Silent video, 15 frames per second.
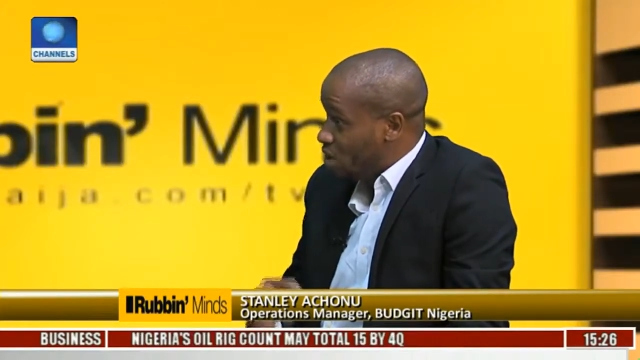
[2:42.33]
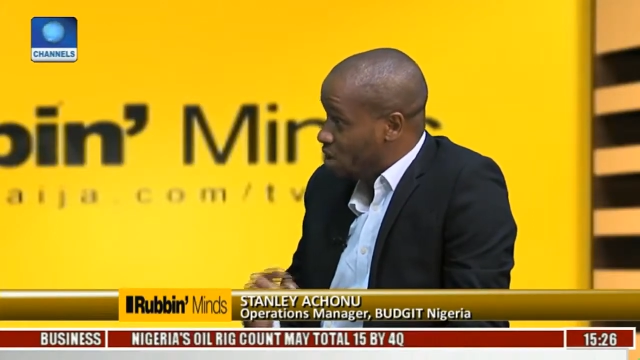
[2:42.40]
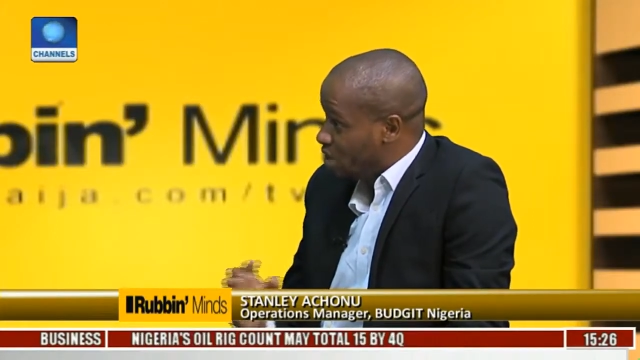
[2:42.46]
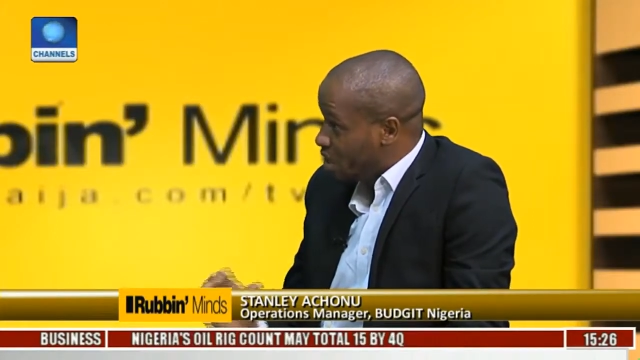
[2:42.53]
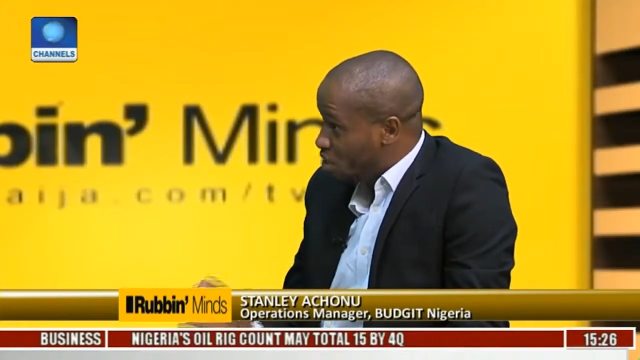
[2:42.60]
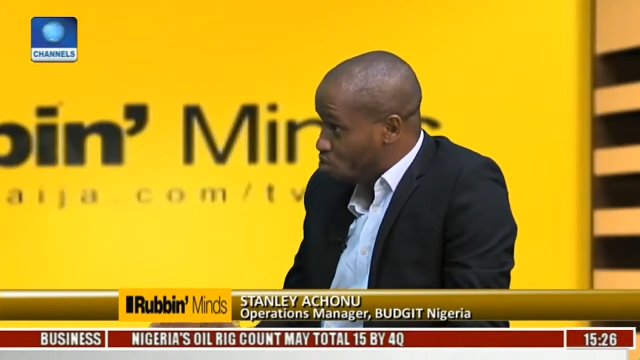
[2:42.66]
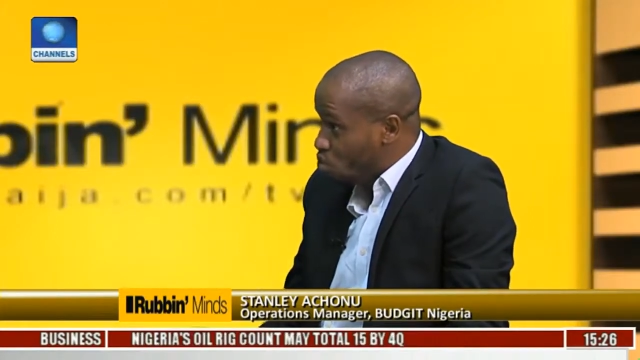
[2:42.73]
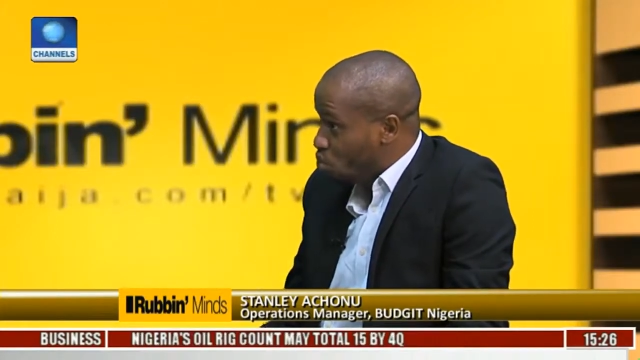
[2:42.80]
They
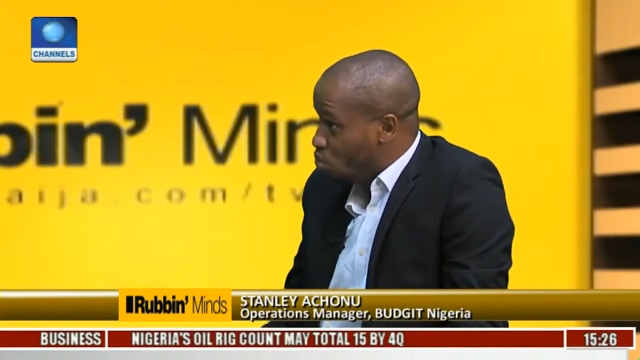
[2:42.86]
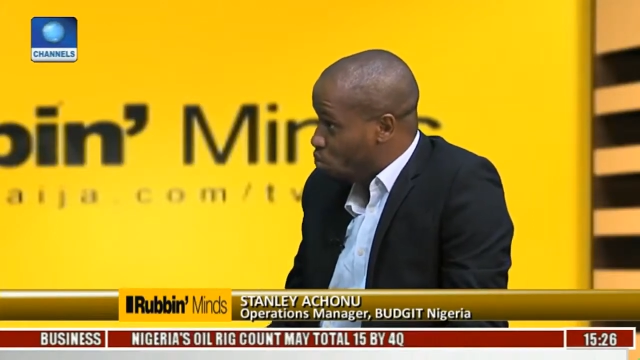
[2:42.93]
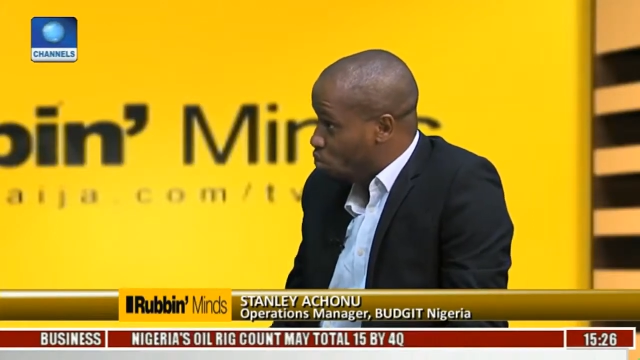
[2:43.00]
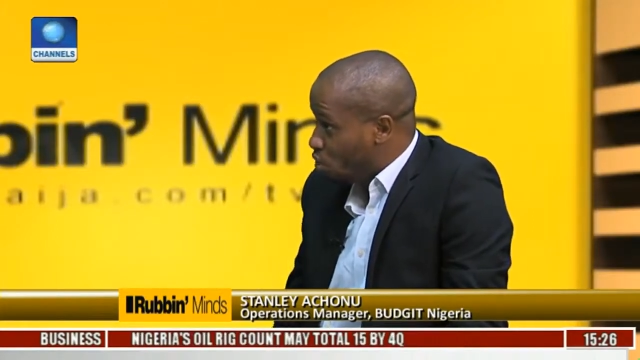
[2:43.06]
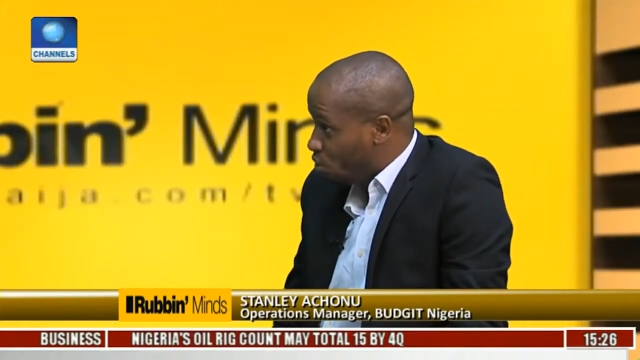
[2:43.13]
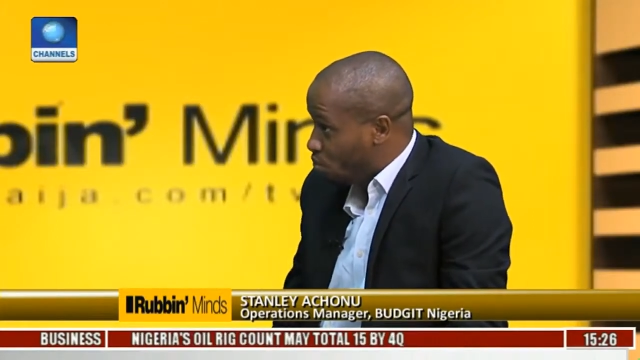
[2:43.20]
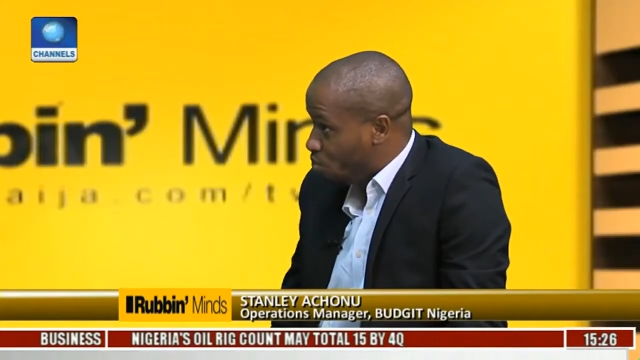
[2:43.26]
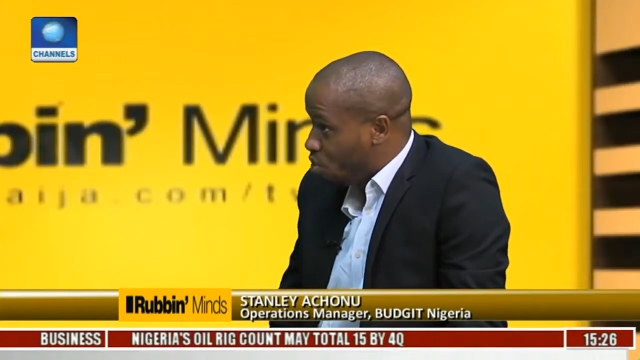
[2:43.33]
said no, do
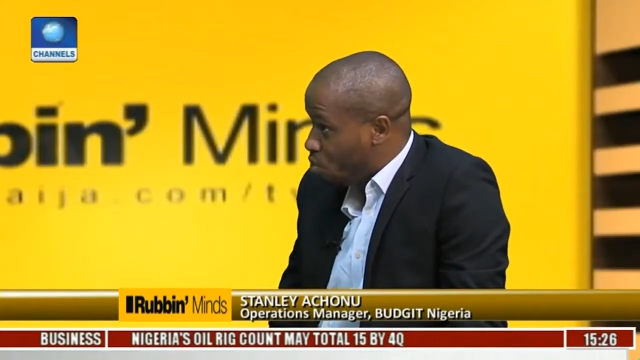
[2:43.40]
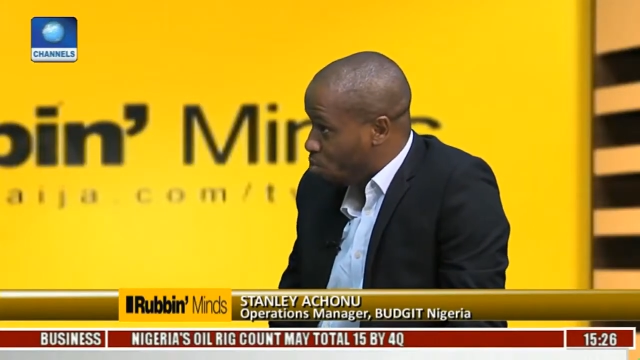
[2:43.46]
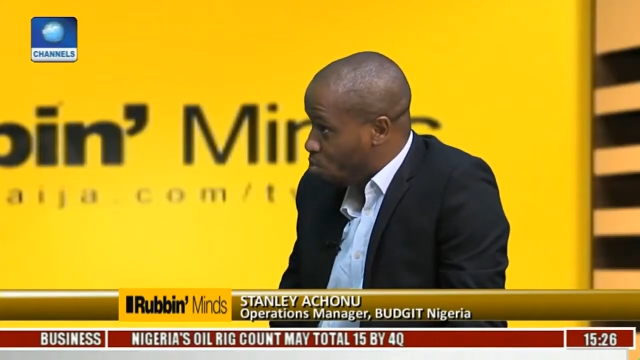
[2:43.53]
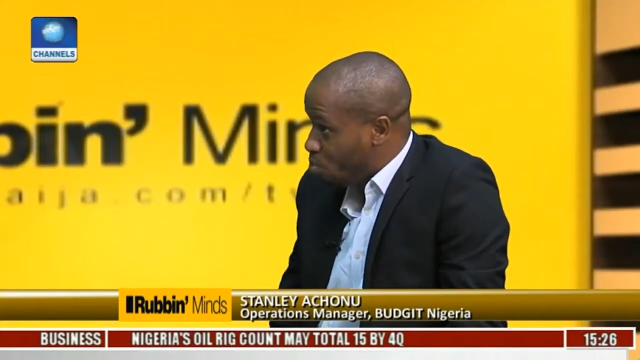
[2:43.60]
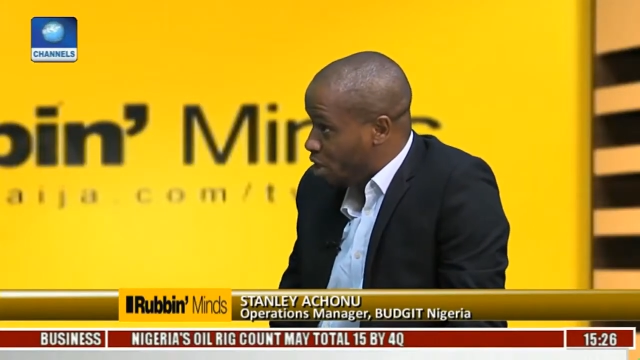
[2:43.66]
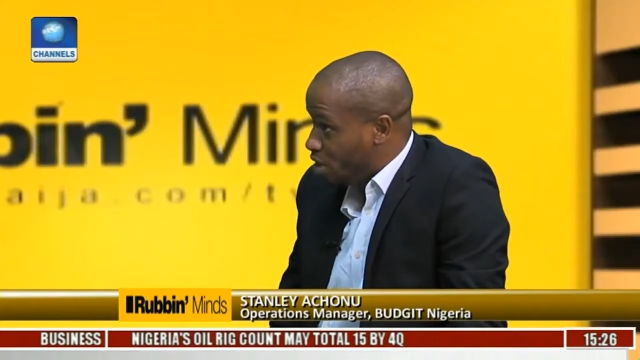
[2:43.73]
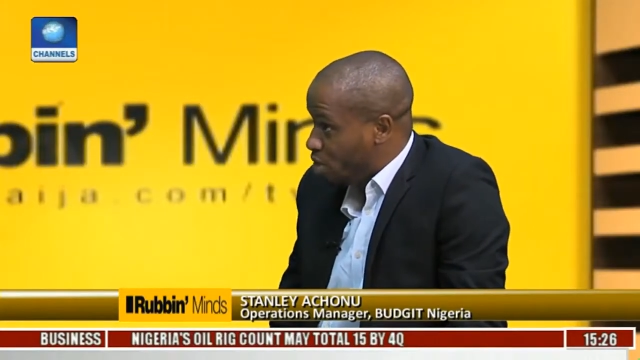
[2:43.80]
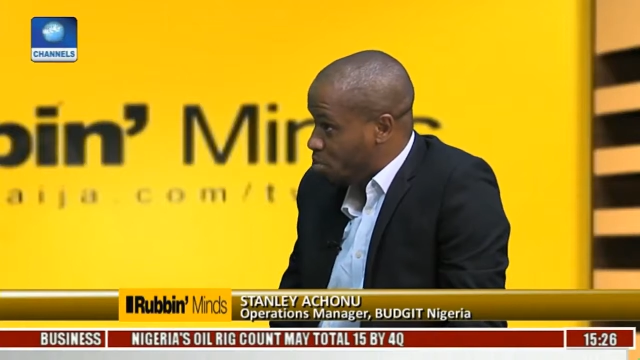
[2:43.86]
not
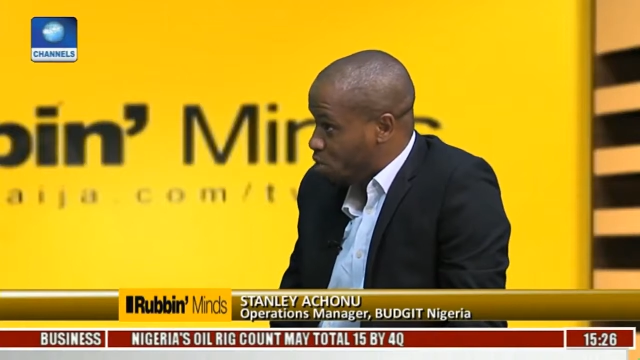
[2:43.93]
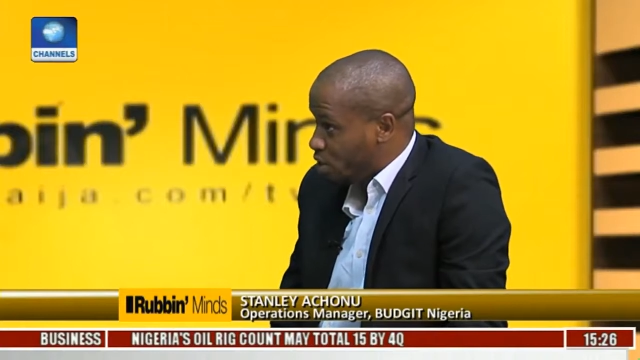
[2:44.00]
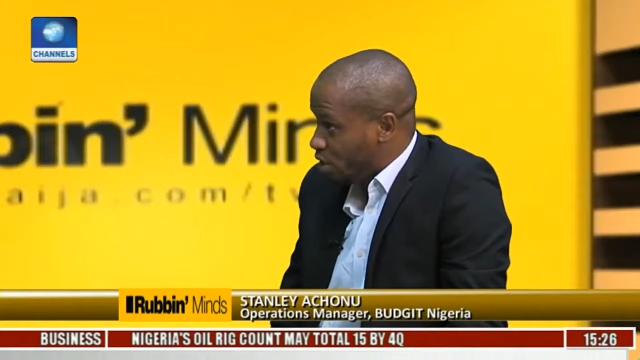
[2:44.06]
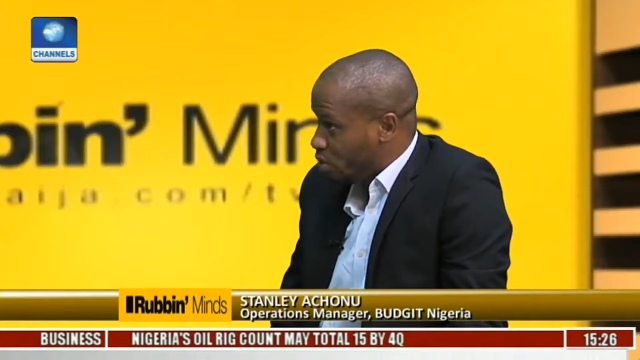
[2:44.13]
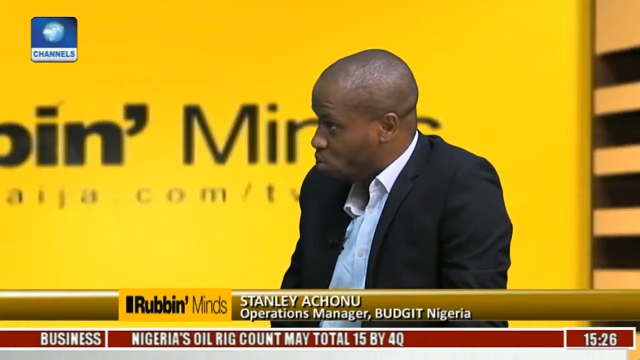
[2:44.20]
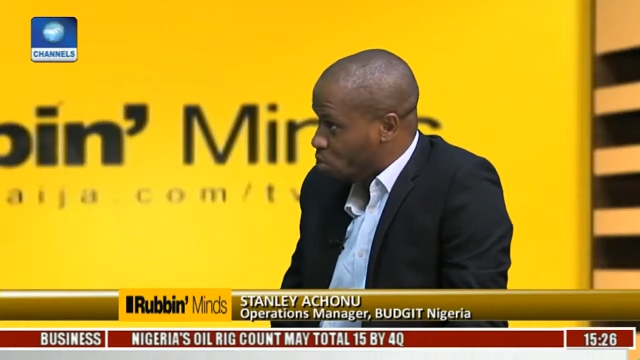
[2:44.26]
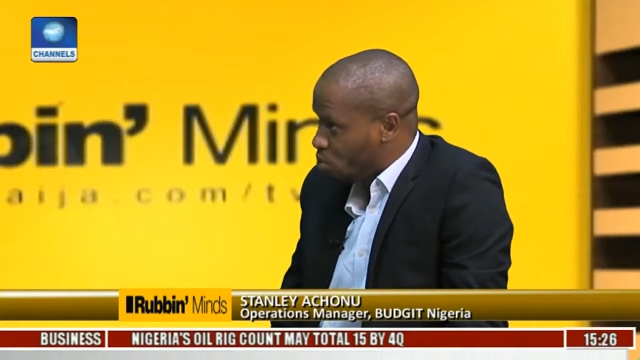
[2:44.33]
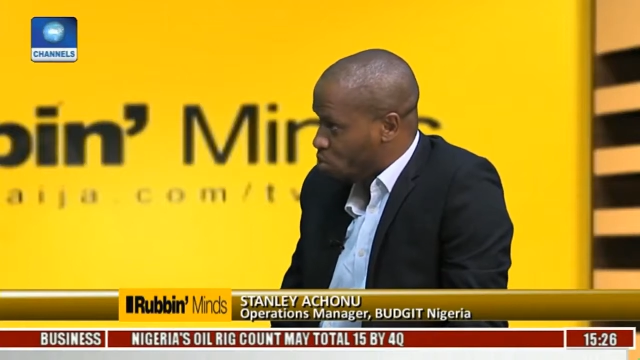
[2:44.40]
make the
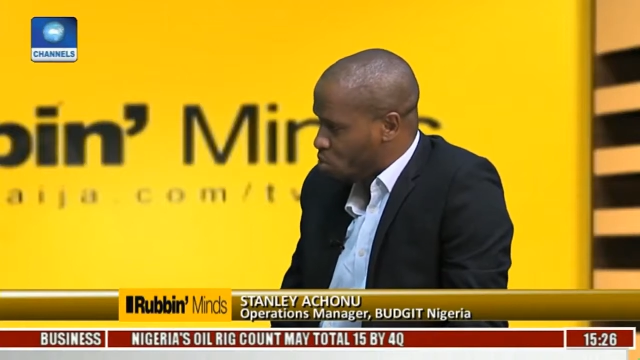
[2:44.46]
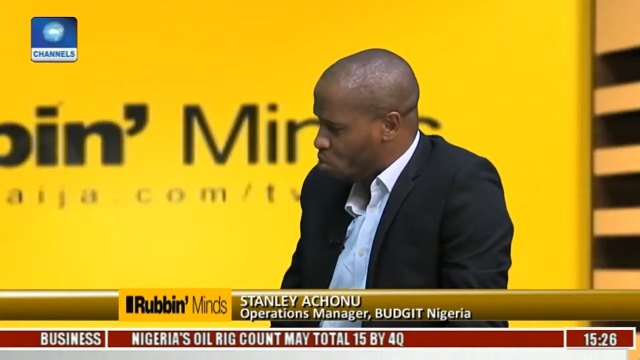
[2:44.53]
budget open.